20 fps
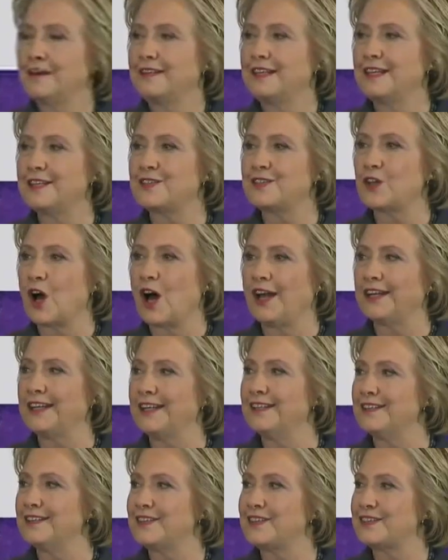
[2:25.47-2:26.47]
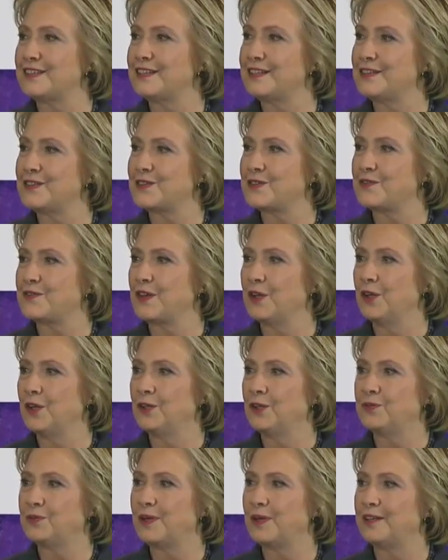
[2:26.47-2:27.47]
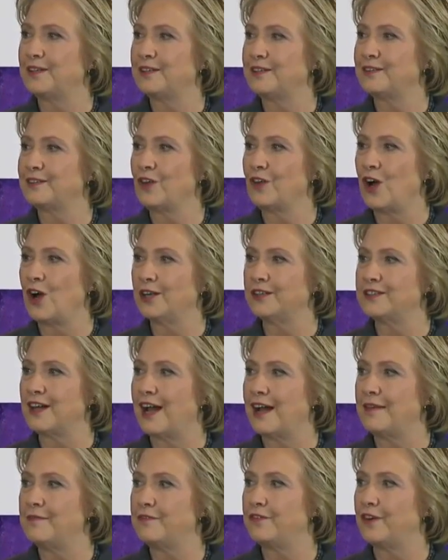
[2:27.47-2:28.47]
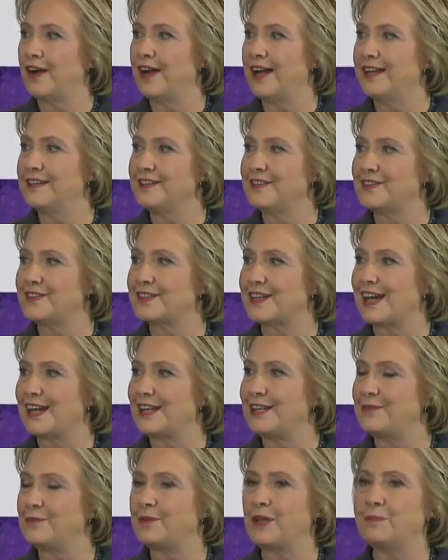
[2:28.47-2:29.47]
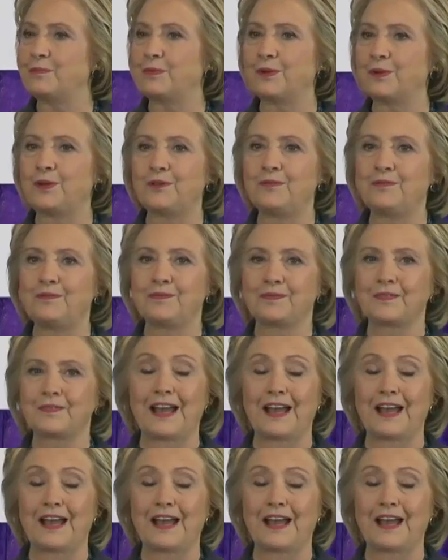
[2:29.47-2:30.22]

This audience is filled with longtime friends and people